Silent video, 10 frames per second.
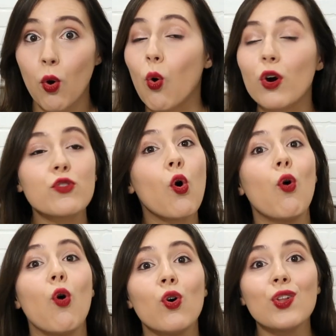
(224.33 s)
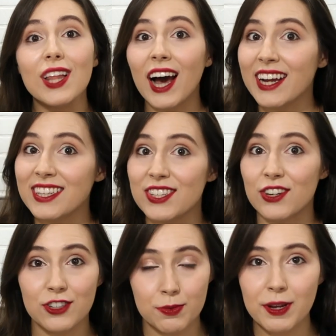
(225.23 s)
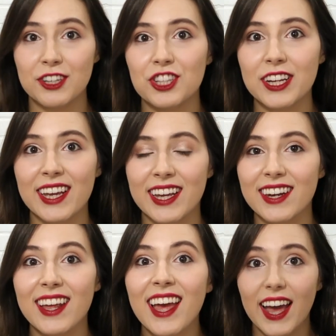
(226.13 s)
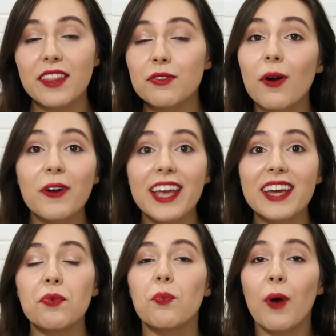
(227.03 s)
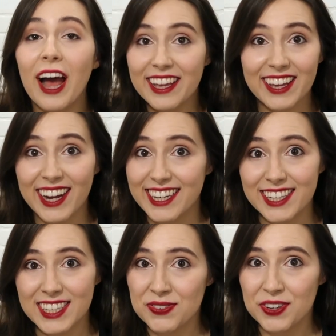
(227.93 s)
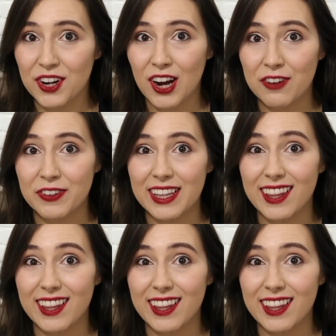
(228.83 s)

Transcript: or the whole line starts pitching in and throwing in wacky ideas for coffee,